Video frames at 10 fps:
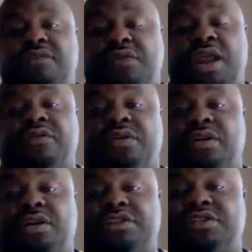forever,
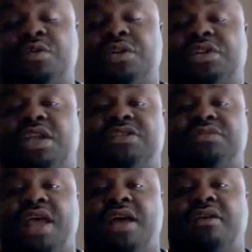unless someone takes them
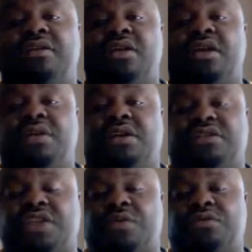down,
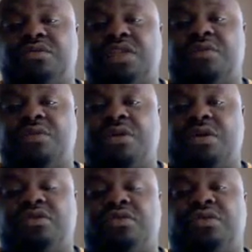because they won't
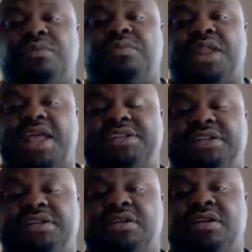go through the
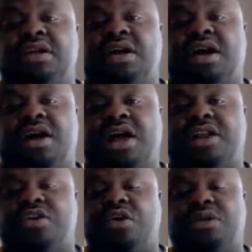plastic. I
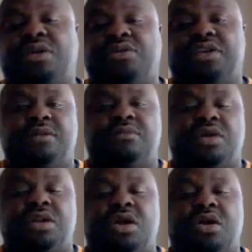normally don't get them
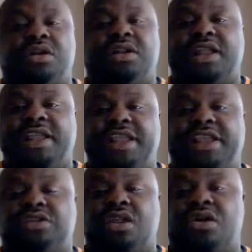longer than 1
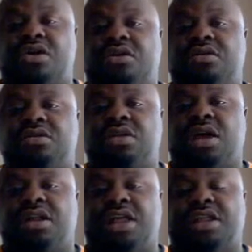inch long.
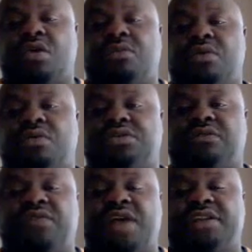That normally will
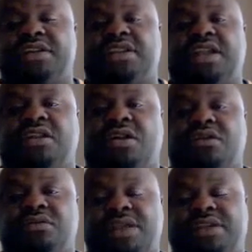suffice. Anything
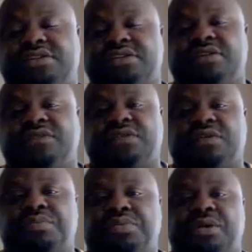longer makes it
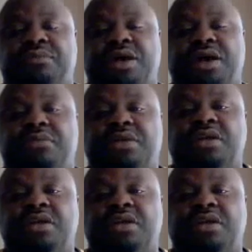difficult to put them up,